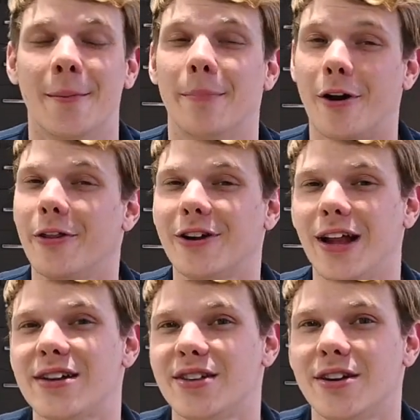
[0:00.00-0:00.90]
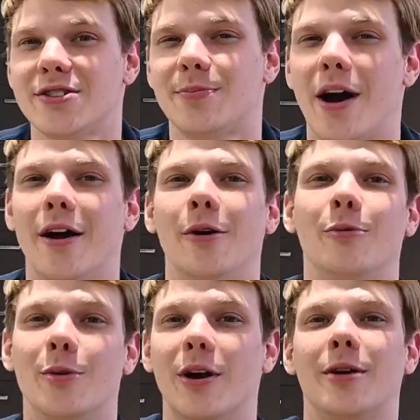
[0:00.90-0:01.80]
But on the Class A Inspire,
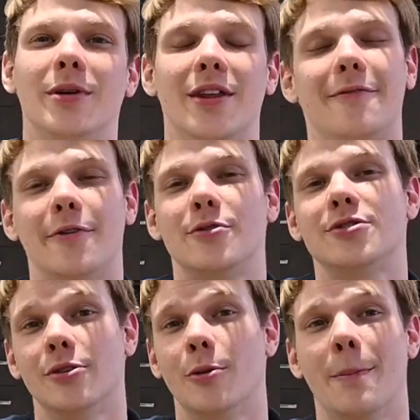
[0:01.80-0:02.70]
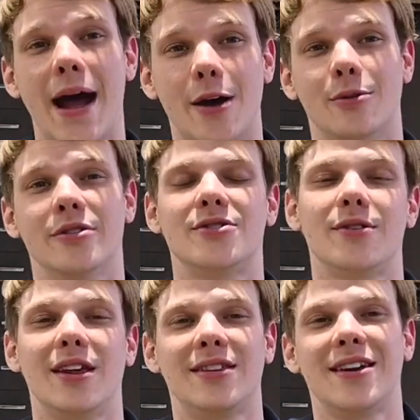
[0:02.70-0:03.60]
we recommend that folks load backwards
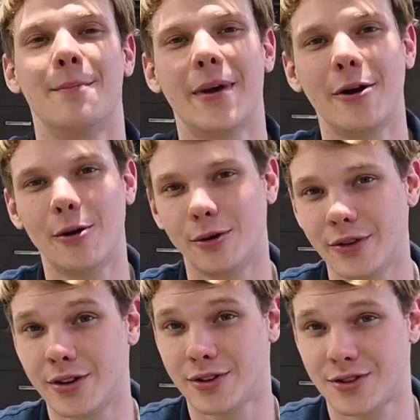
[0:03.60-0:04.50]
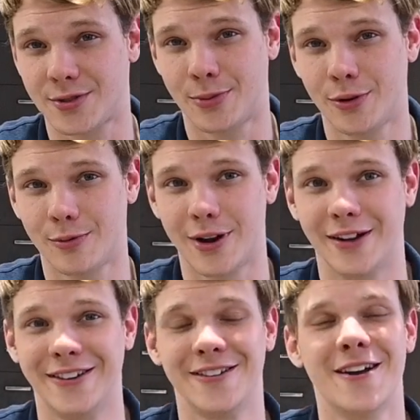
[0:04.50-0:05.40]
so that they can better hold onto the support
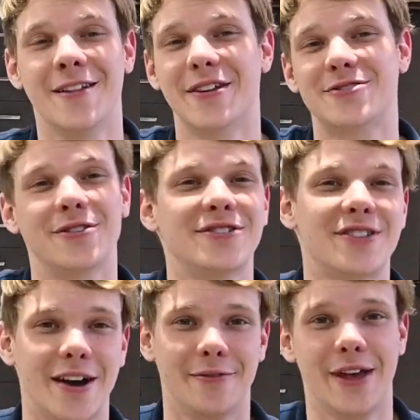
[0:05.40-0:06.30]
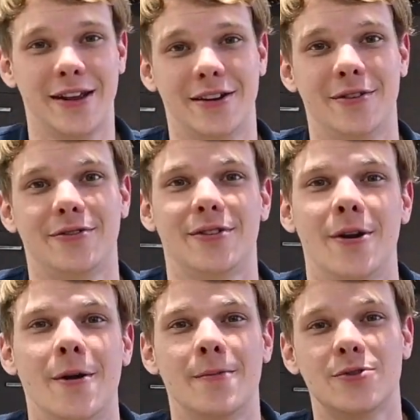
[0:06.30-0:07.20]
railing that's on the side of that lift.
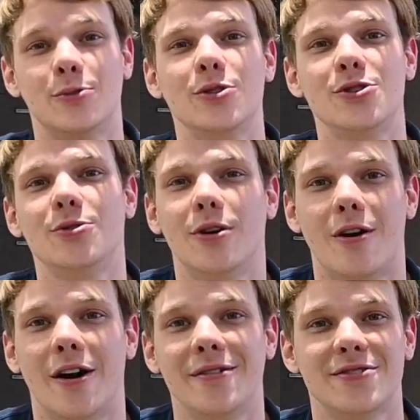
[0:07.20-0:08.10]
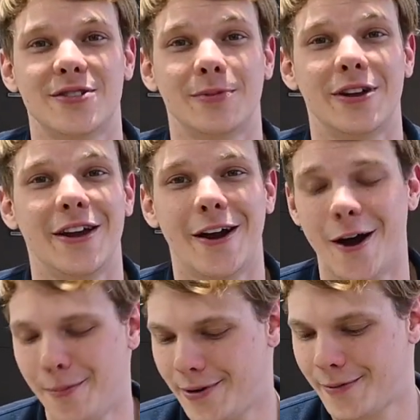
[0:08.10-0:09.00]
So once you are on, simply hit
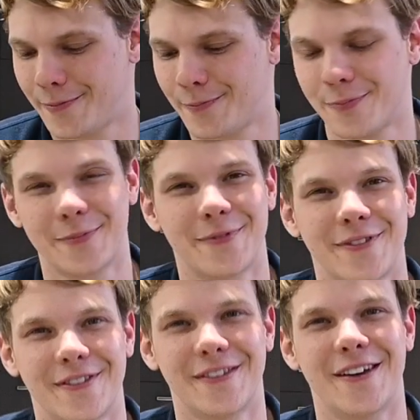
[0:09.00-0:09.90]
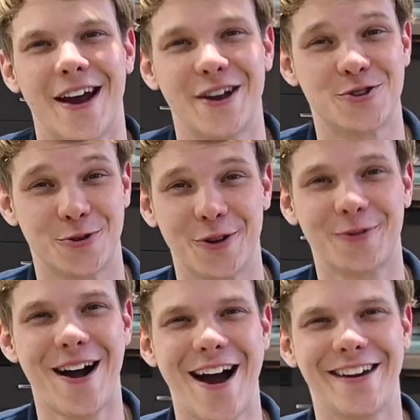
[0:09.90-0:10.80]
up and enjoy the
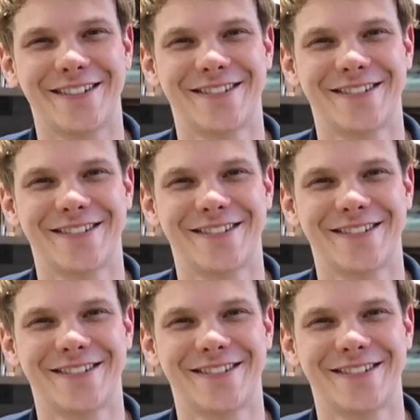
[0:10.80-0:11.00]
ride.